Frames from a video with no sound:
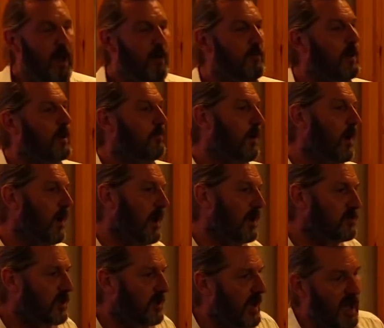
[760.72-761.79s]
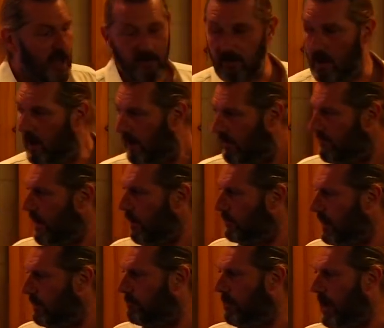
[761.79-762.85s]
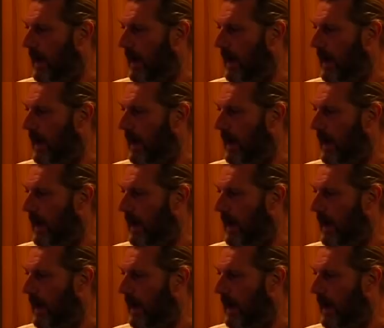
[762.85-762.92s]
of the Royal Engineers, founded